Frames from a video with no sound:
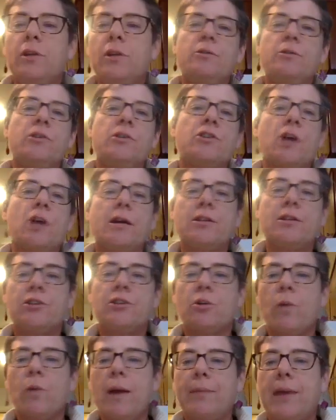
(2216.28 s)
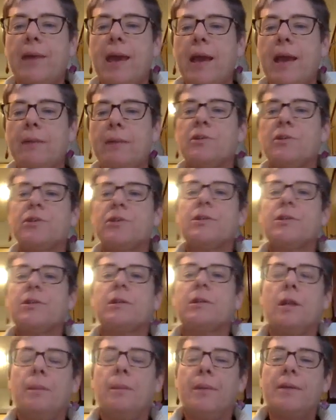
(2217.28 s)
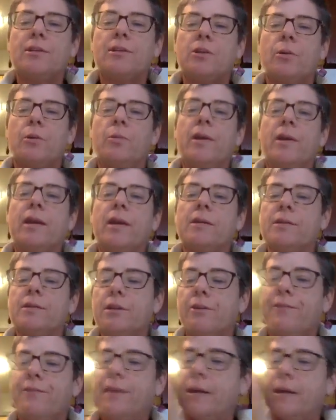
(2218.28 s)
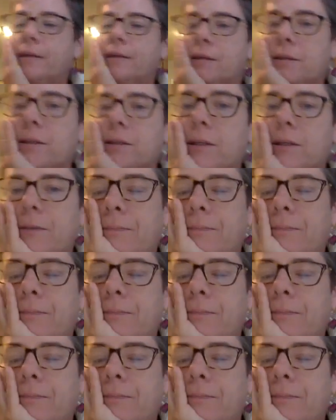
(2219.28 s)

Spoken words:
to adjust your webcam just a little bit so we can see your faces.